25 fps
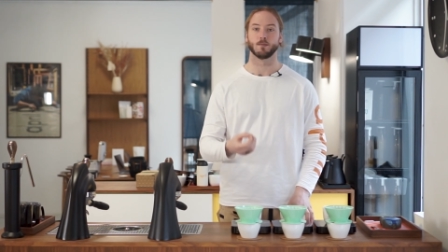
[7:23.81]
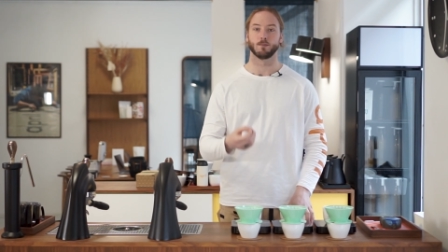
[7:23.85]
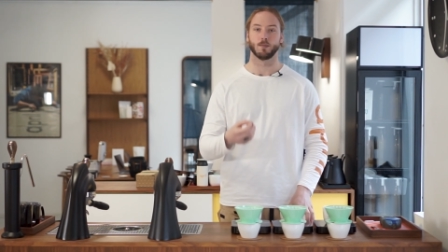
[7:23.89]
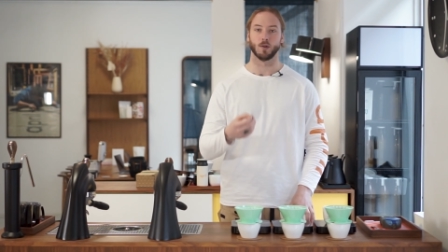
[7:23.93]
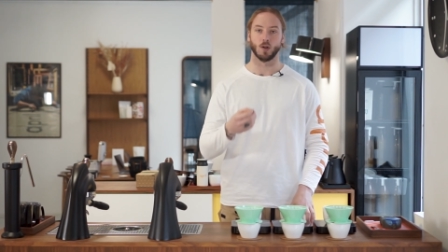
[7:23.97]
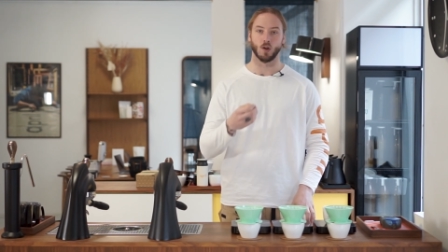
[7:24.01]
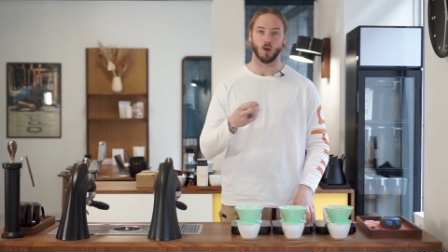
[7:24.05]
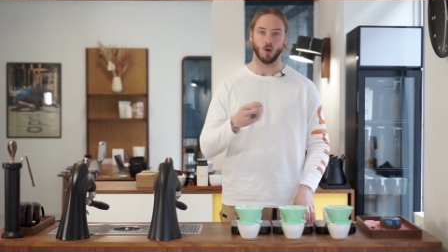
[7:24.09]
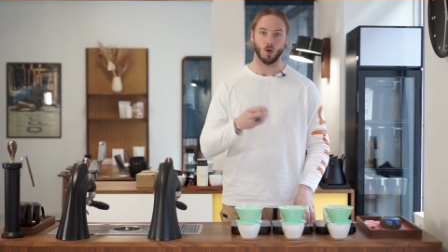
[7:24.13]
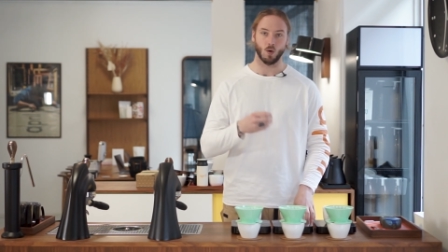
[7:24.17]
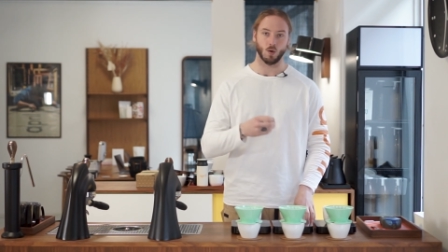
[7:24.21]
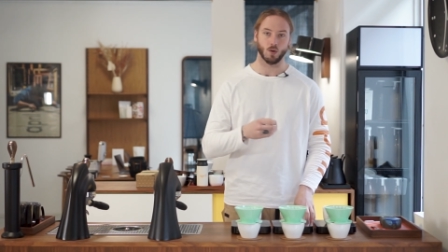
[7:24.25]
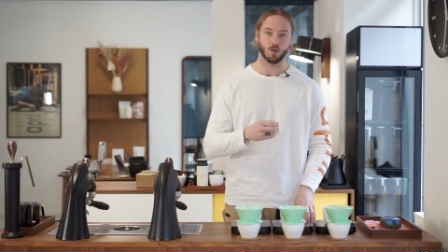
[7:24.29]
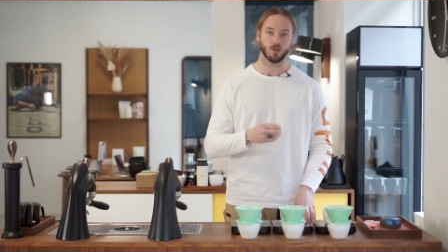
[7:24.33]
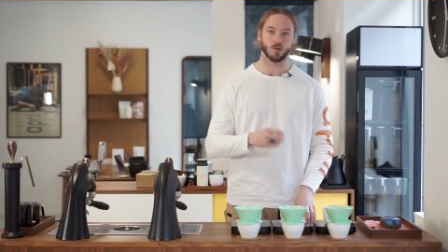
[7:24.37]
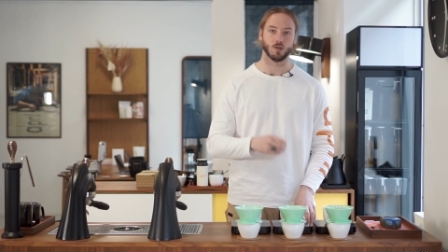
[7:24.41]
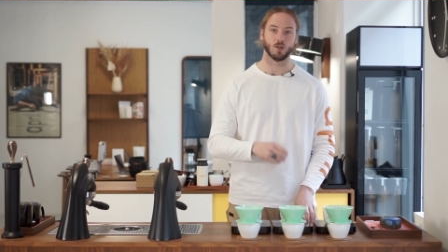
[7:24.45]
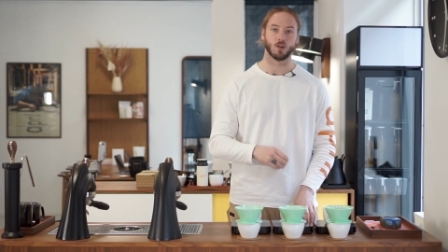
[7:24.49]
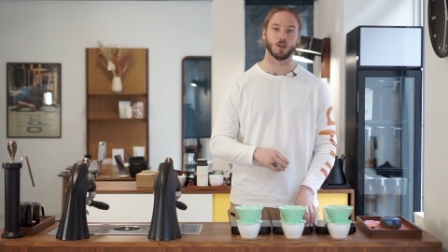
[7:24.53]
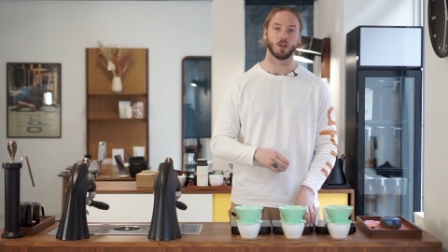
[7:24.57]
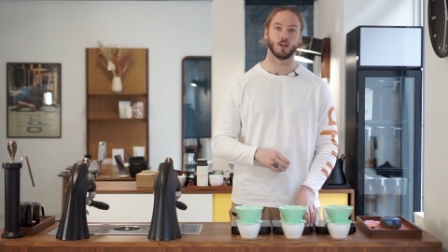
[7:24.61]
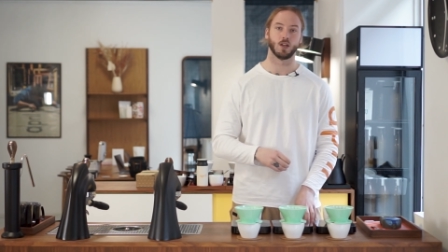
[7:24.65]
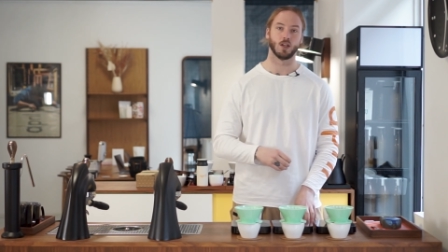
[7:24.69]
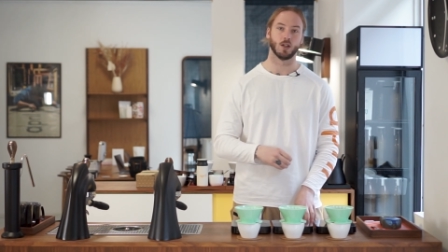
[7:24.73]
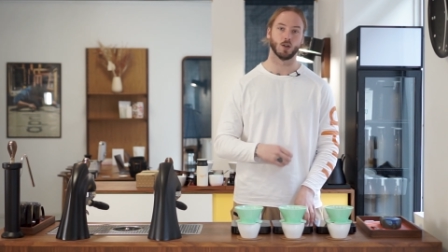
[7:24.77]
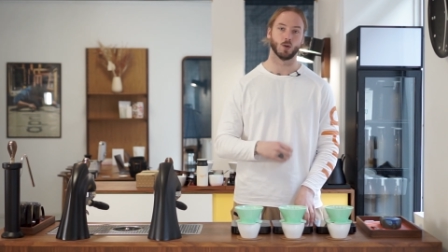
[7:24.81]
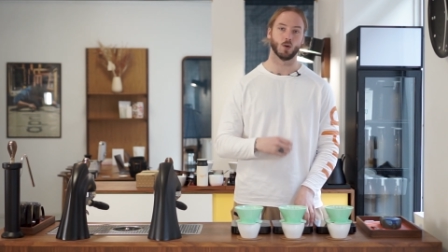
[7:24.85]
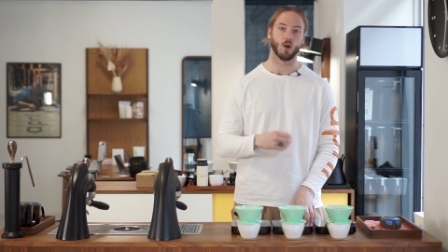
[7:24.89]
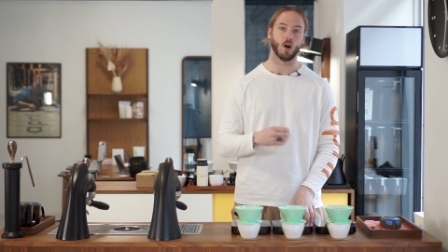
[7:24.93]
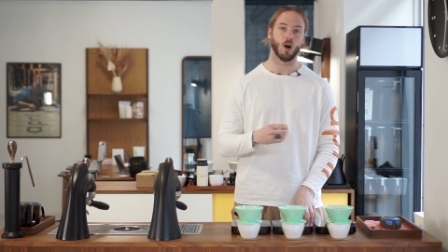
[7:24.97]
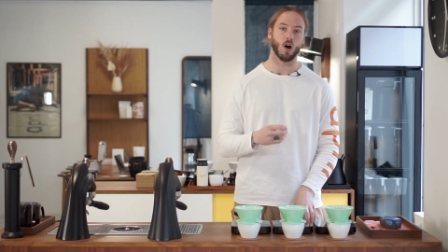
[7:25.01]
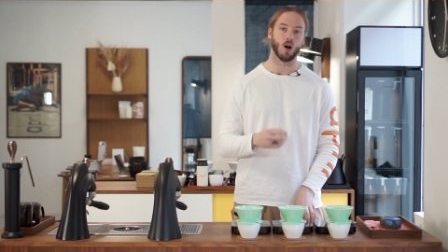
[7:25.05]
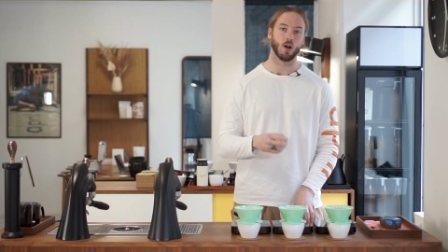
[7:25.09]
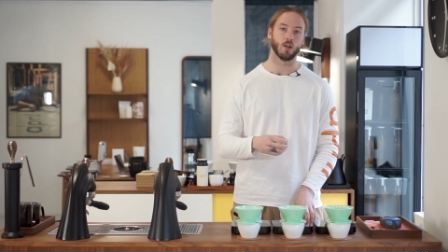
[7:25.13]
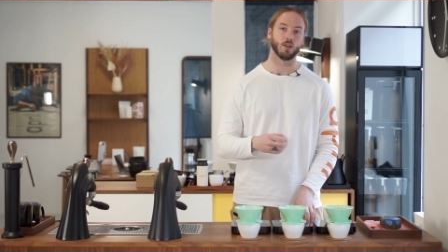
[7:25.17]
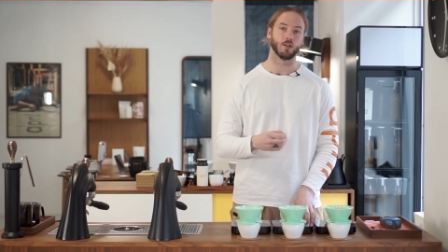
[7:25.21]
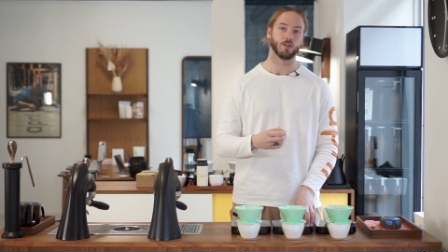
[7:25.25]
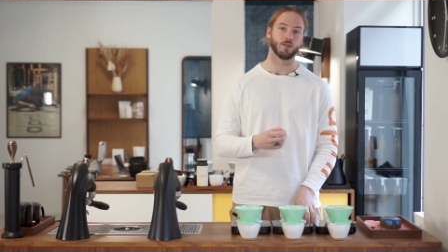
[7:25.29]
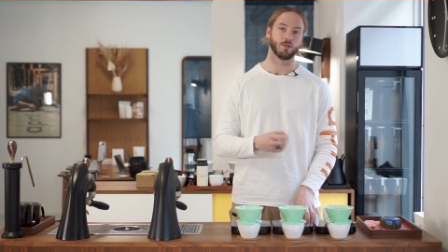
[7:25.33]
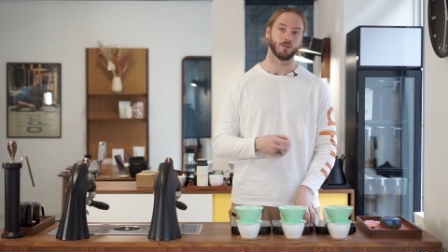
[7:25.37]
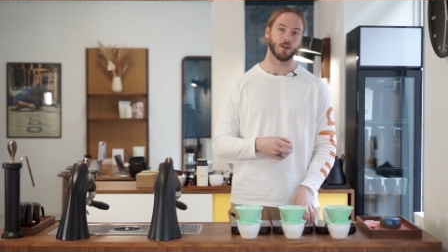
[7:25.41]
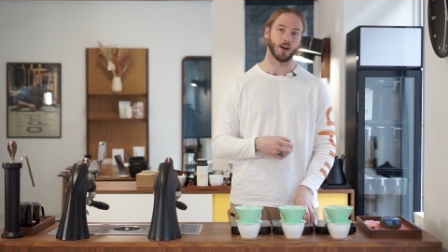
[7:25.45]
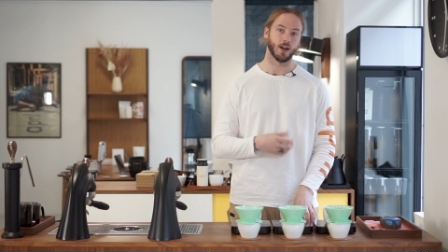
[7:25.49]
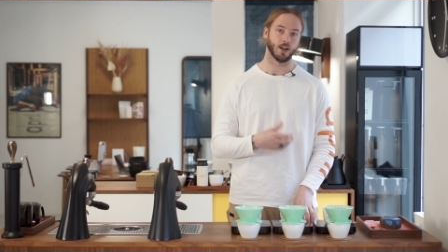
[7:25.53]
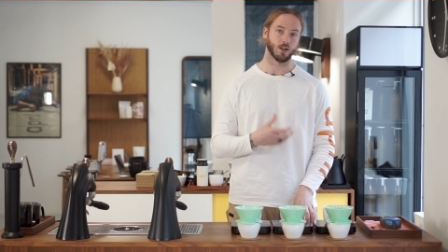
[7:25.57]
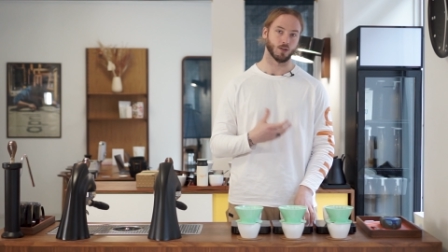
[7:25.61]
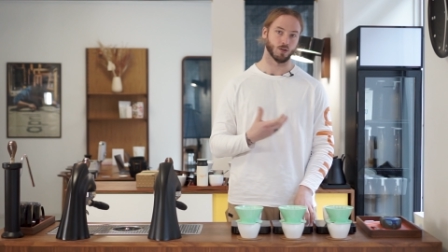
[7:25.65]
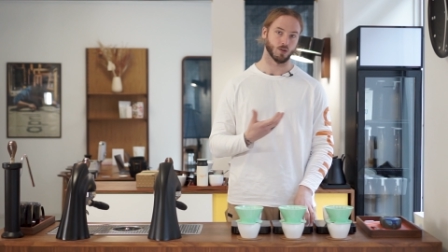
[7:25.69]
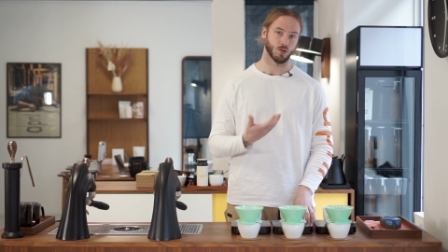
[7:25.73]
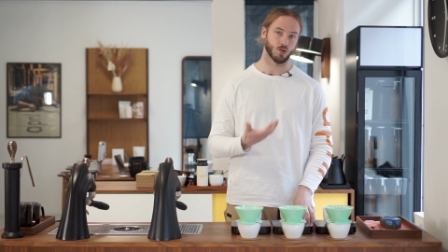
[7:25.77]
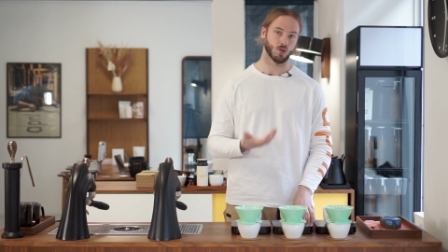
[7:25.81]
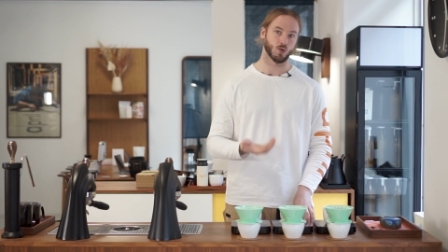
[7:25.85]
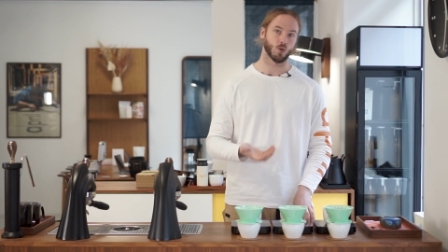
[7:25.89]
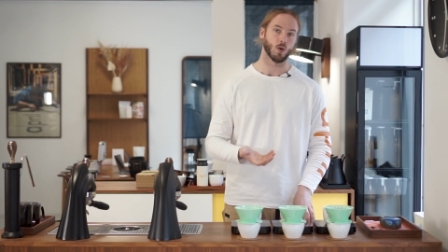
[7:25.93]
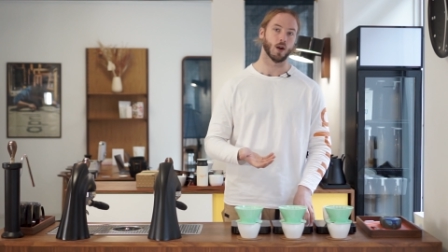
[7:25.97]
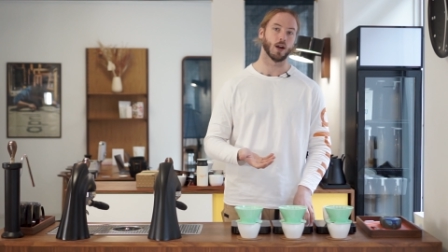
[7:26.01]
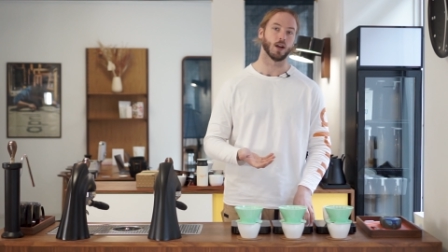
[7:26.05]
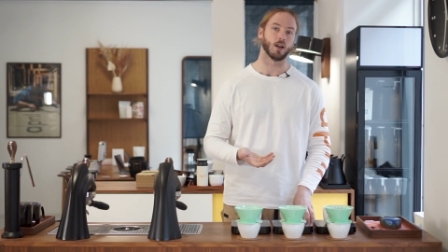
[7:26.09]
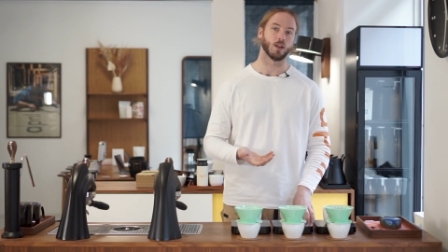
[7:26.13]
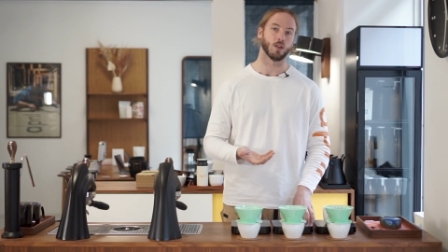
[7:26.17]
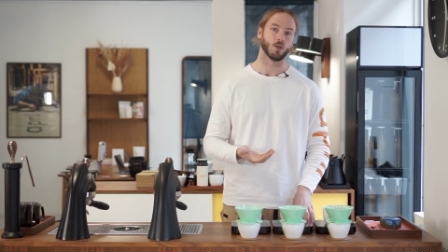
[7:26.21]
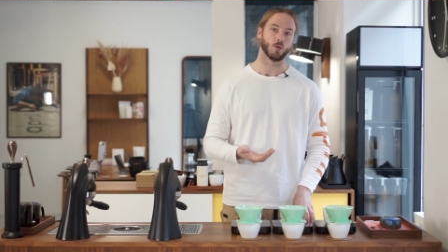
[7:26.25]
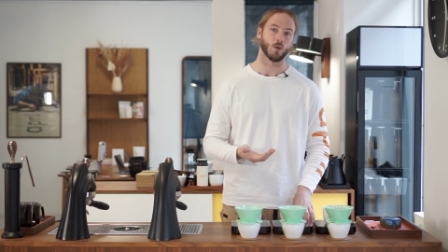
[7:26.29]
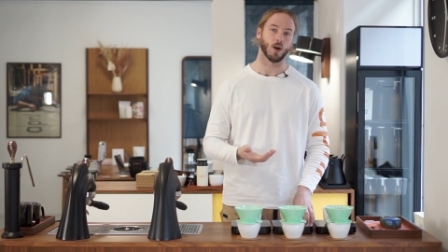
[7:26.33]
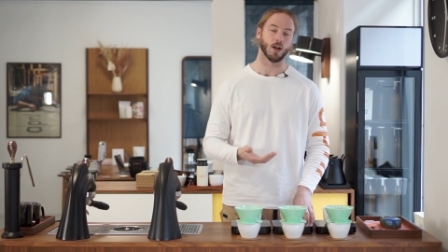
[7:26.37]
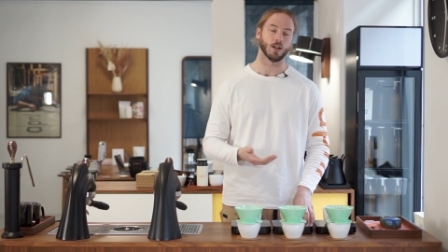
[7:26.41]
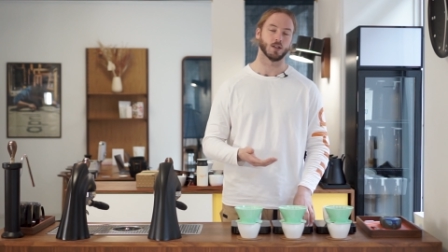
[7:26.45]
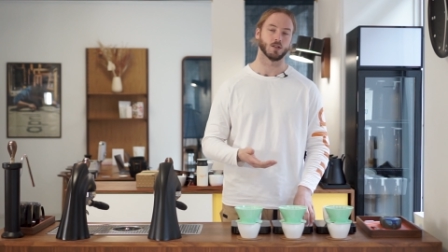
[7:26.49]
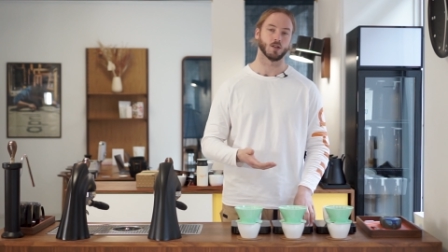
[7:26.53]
but also here on the final strength, right?